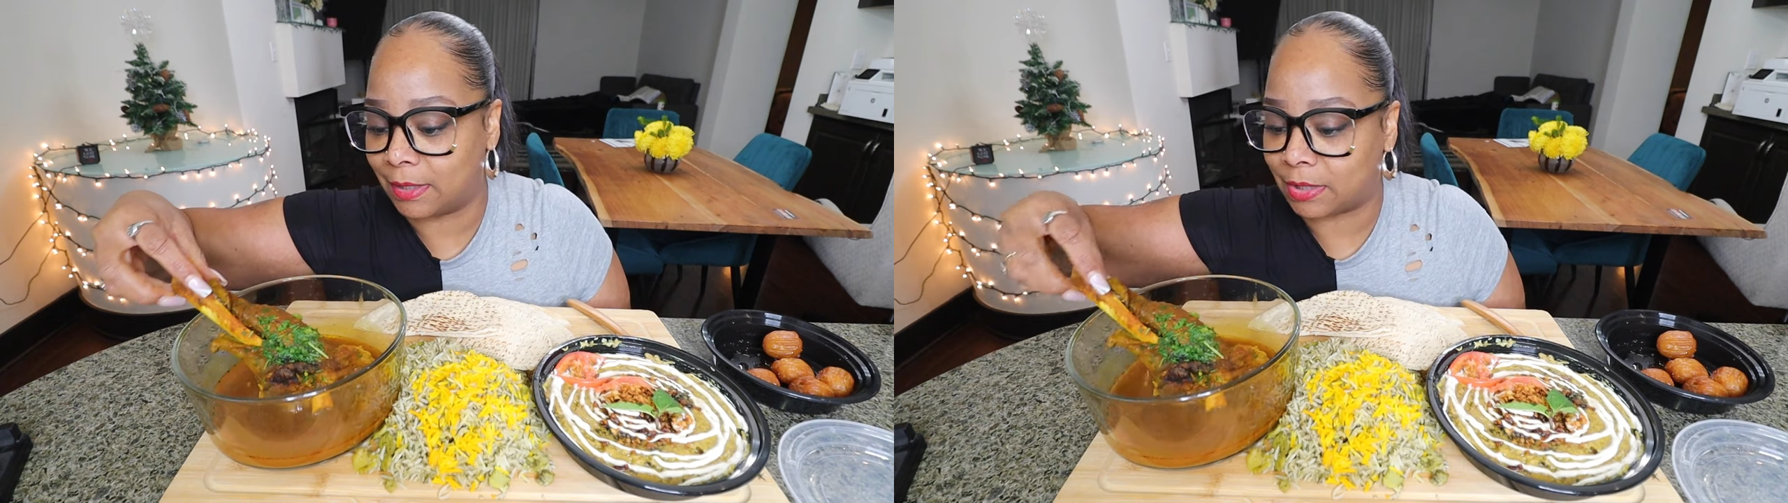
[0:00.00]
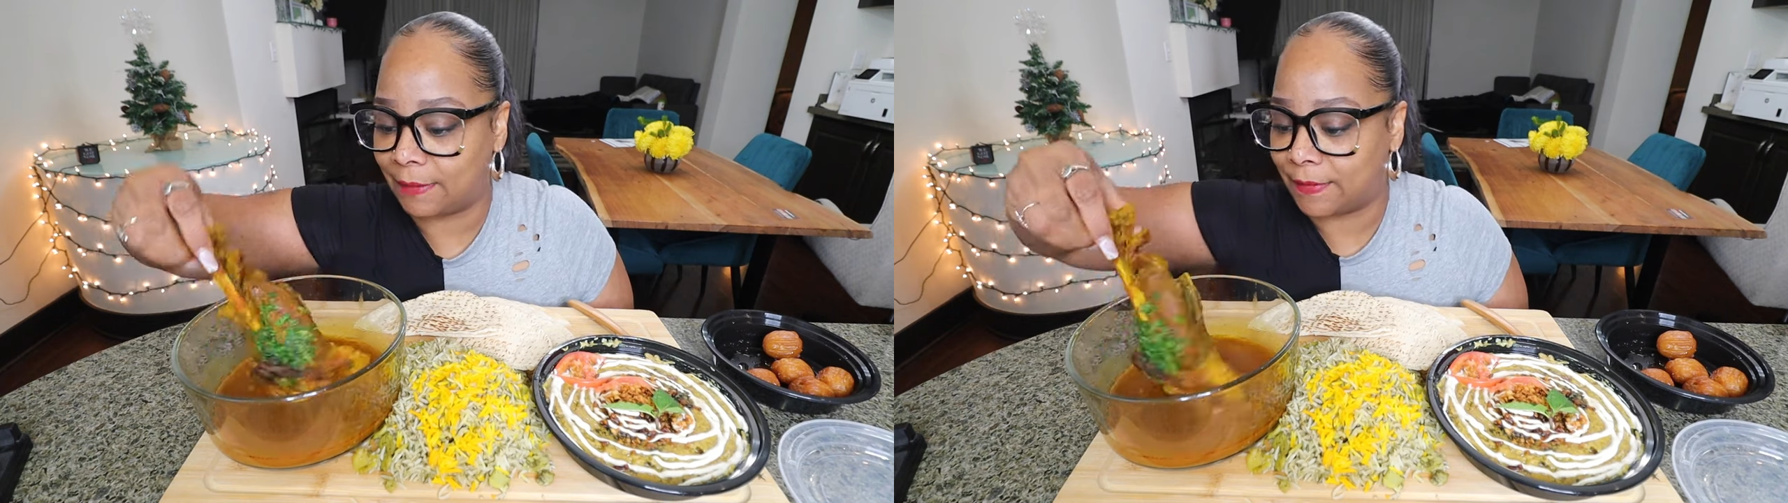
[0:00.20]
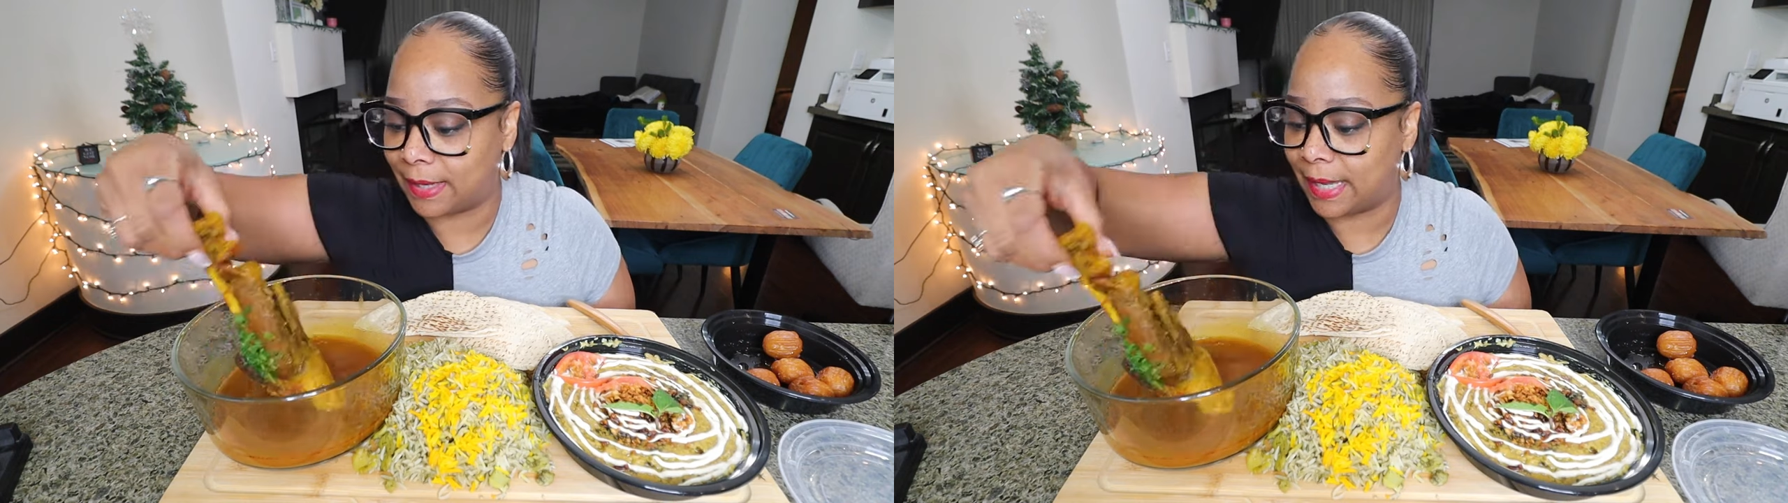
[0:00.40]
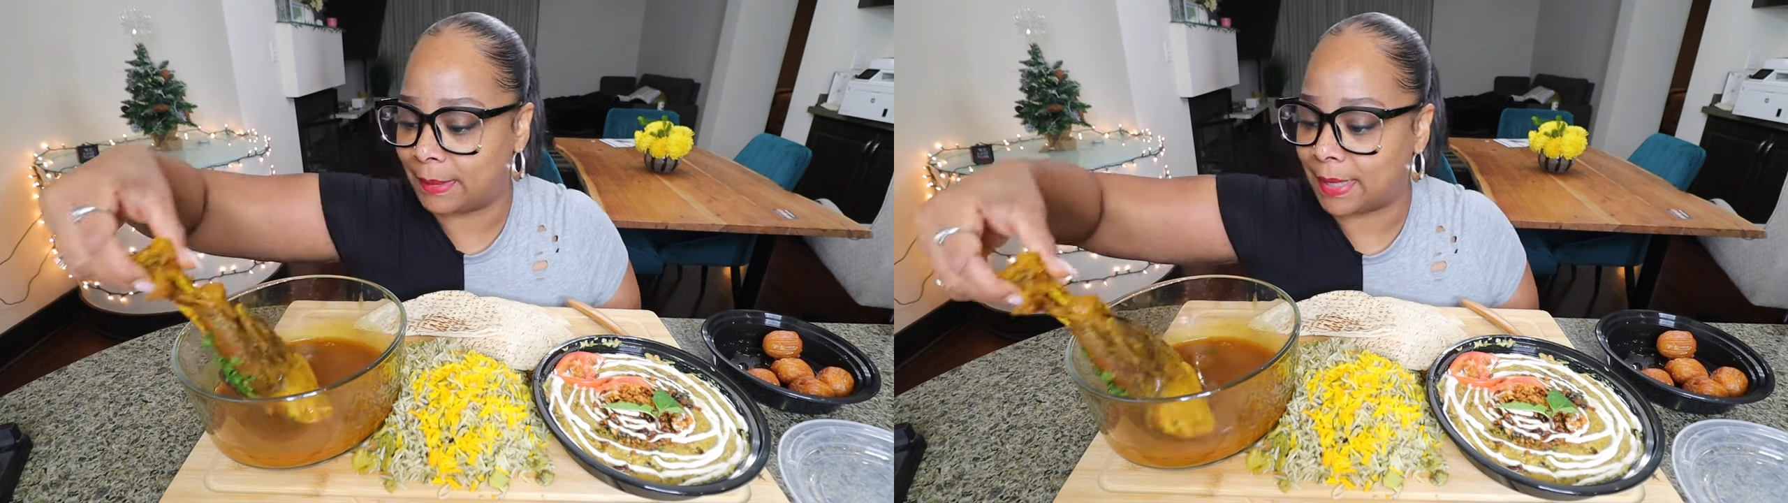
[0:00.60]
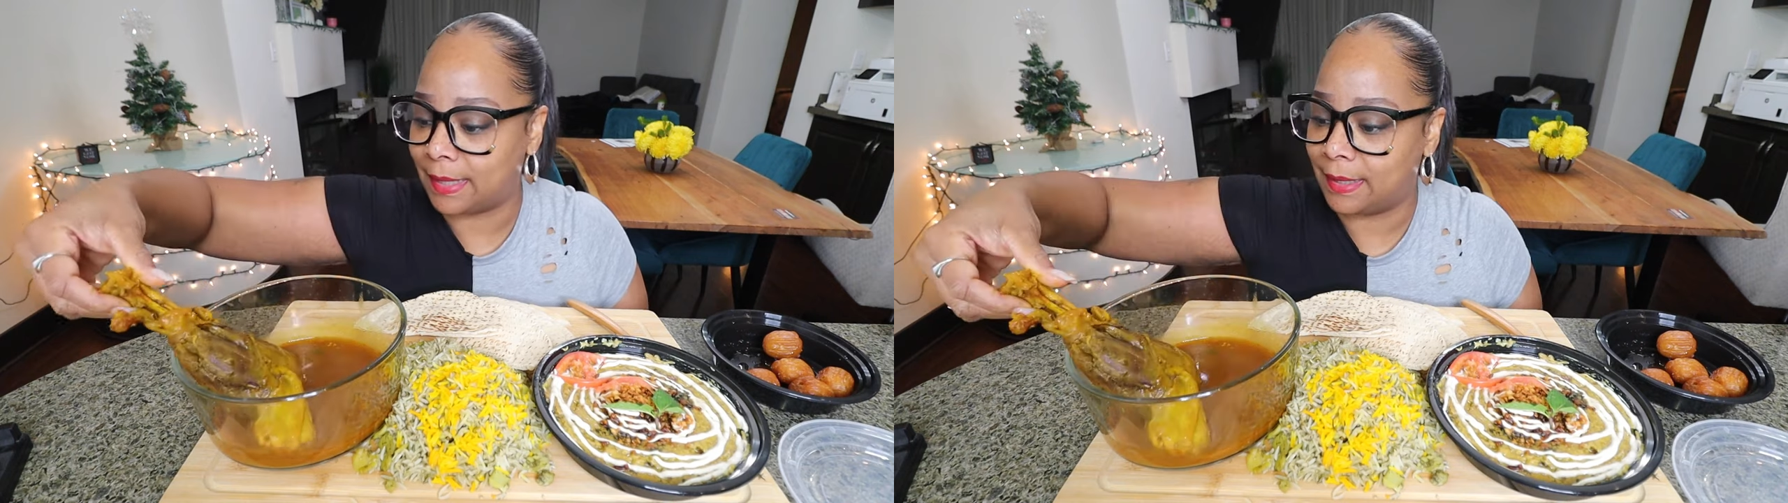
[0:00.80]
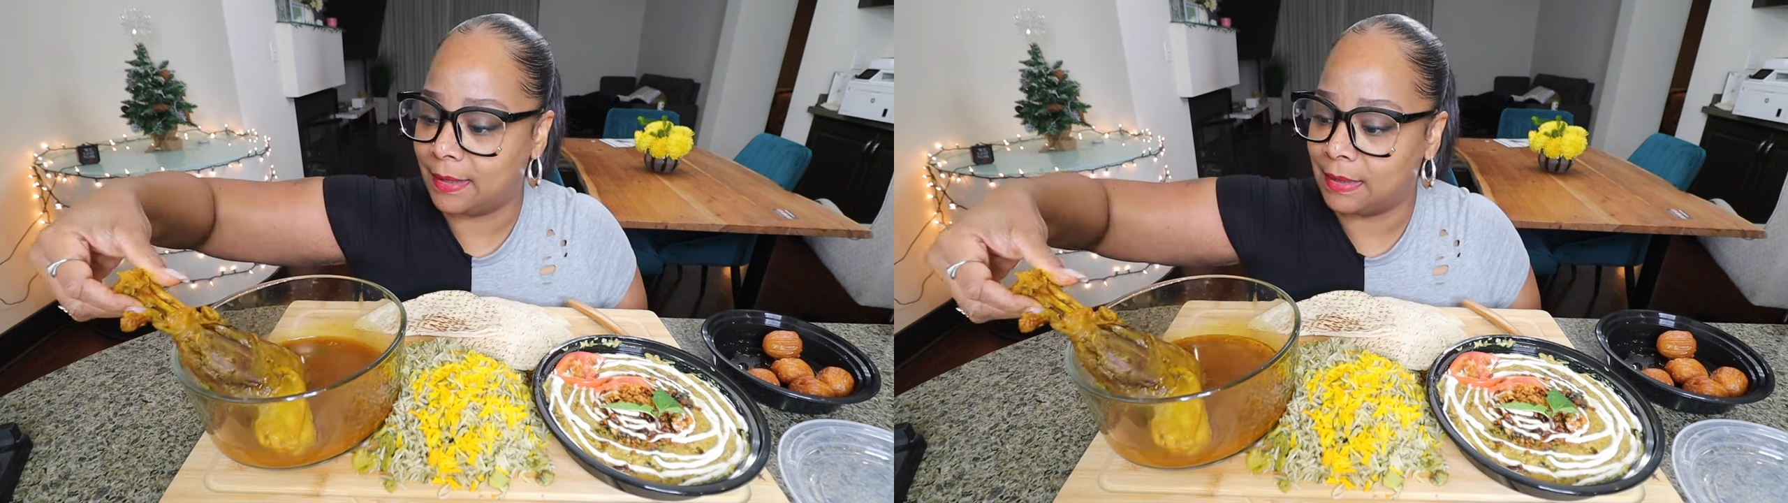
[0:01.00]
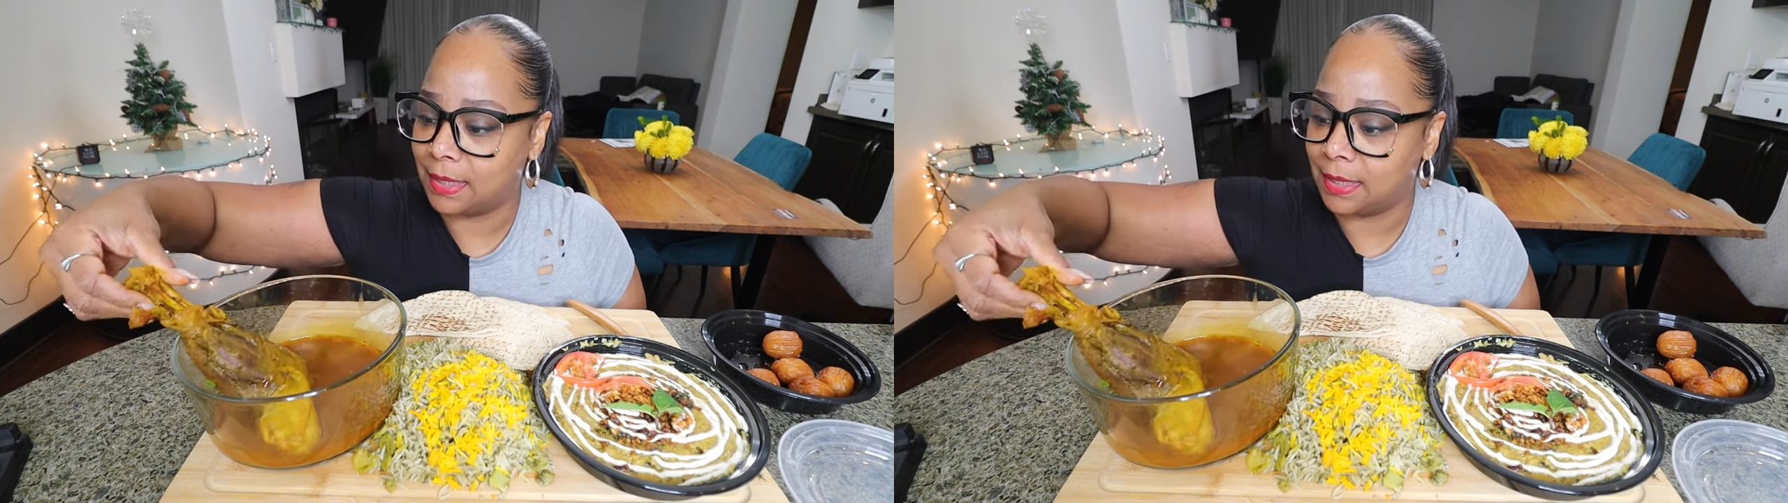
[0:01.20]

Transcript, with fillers: go straight for the lamb shake?